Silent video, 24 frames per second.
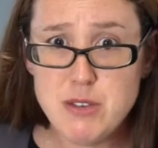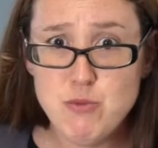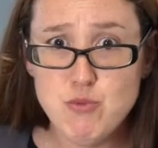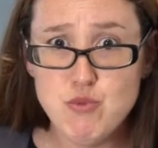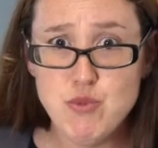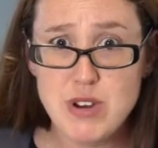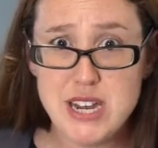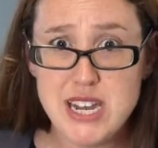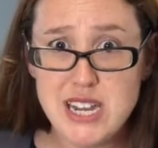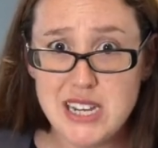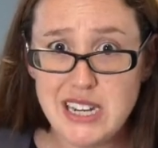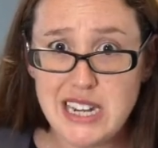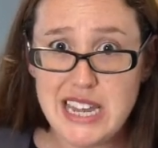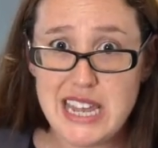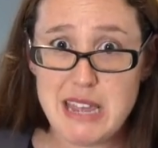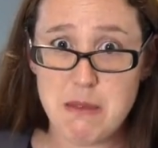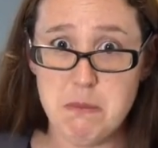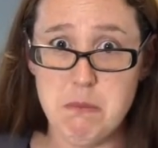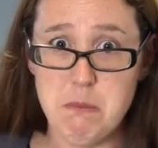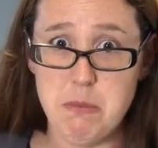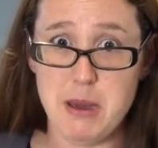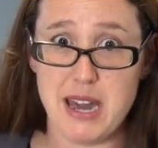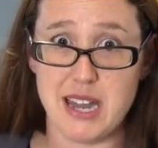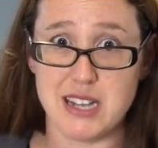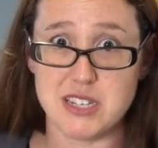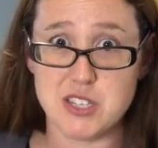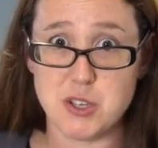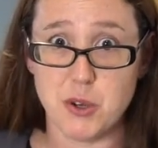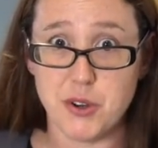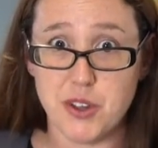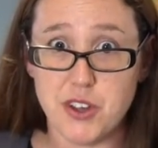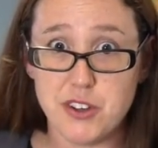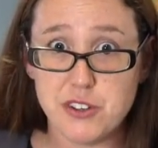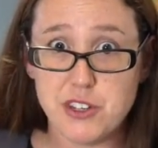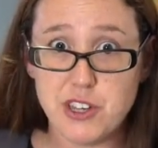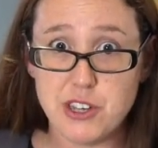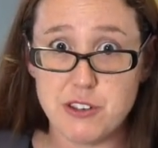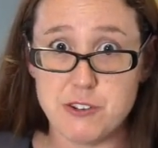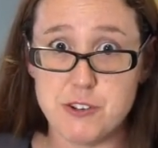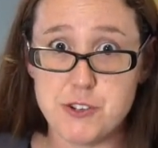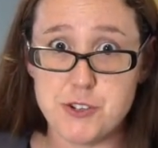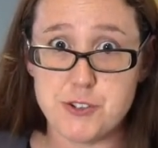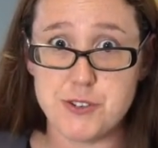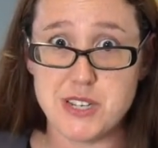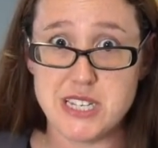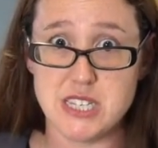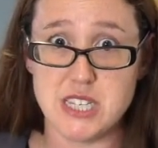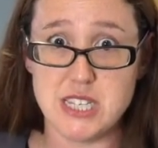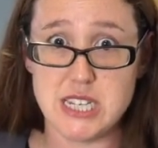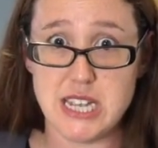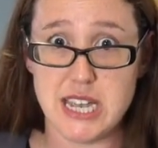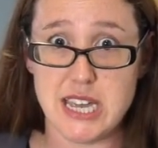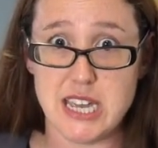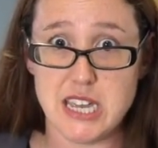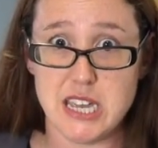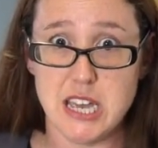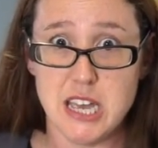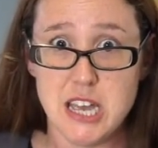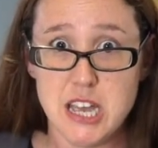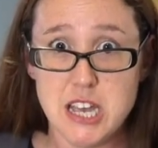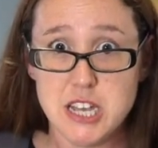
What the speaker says: real impact on our country today.